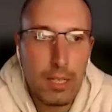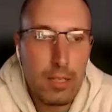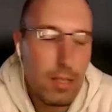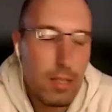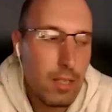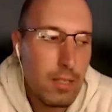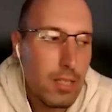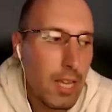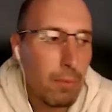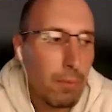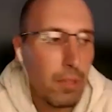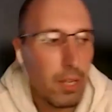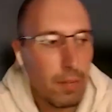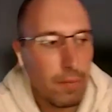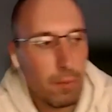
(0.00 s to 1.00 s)
And it's the same
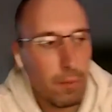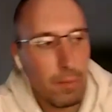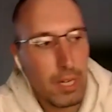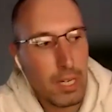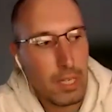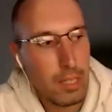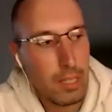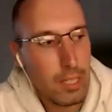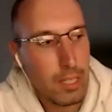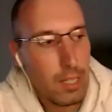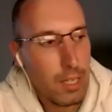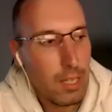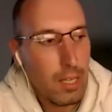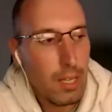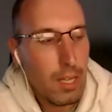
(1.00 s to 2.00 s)
thing for me. Like,
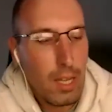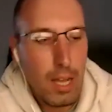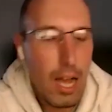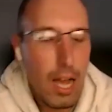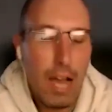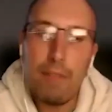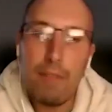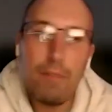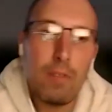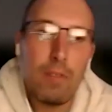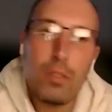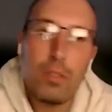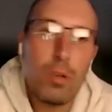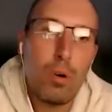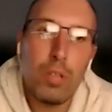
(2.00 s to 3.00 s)
I've
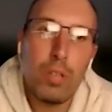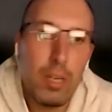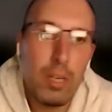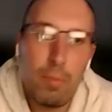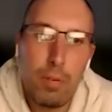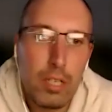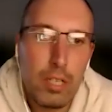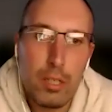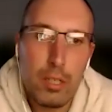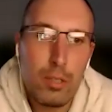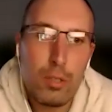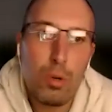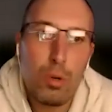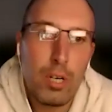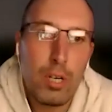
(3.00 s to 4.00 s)
never told anybody these
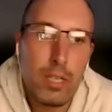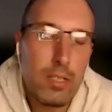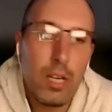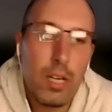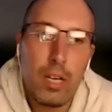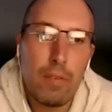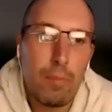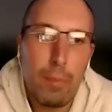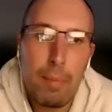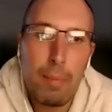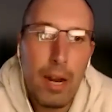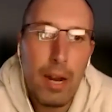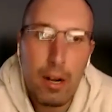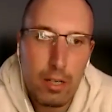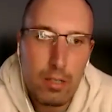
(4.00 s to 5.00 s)
stories, not even my
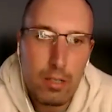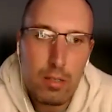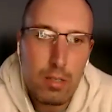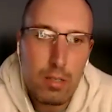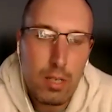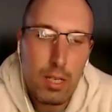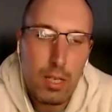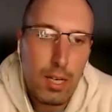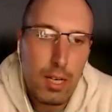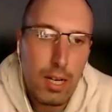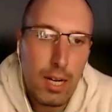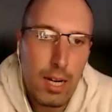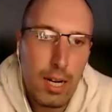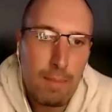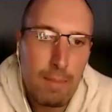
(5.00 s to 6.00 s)
parents.
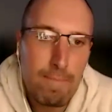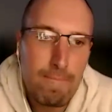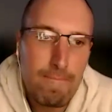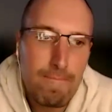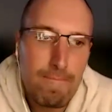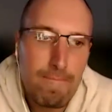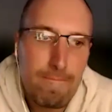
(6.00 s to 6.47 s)
Mm.